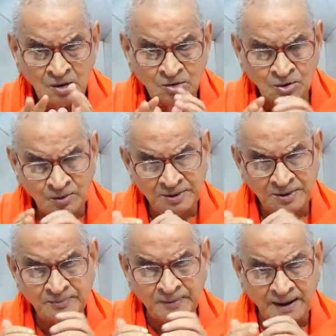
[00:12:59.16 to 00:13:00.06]
So when
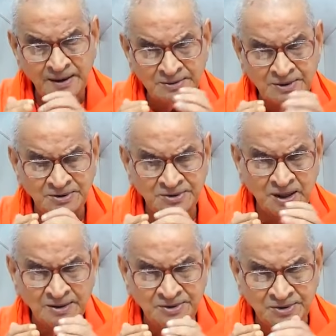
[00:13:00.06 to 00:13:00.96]
you find, just
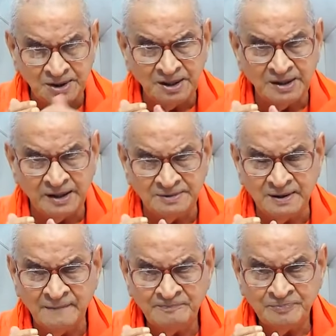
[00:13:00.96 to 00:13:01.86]
like children
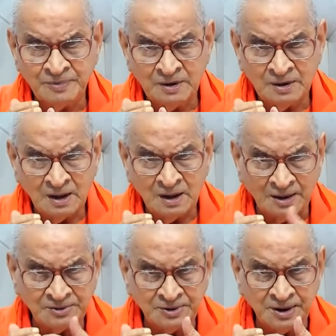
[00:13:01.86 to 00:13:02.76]

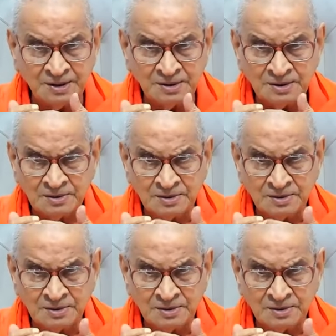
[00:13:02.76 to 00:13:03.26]
asking